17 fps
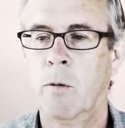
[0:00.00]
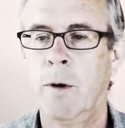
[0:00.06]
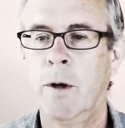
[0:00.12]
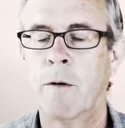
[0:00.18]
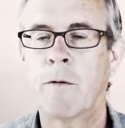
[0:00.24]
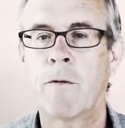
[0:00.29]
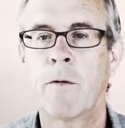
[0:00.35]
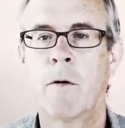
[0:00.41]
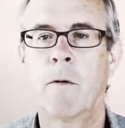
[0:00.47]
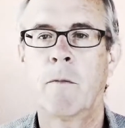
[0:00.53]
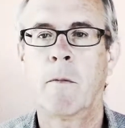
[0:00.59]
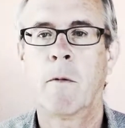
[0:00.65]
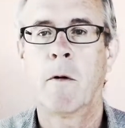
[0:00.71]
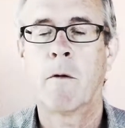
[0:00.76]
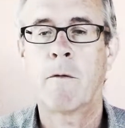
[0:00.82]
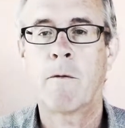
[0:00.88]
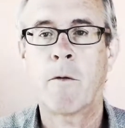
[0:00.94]
we affirm
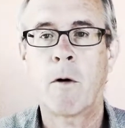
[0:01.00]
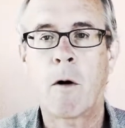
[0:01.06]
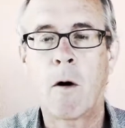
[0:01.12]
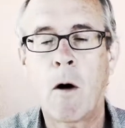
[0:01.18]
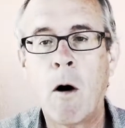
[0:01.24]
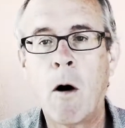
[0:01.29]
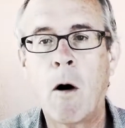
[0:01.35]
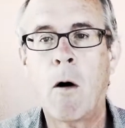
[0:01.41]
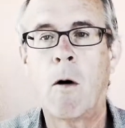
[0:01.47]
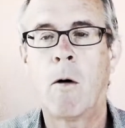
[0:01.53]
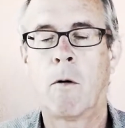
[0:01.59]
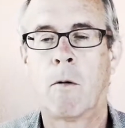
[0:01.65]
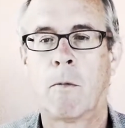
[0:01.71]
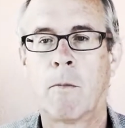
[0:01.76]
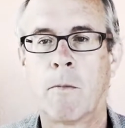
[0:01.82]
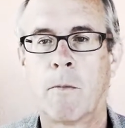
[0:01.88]
for all.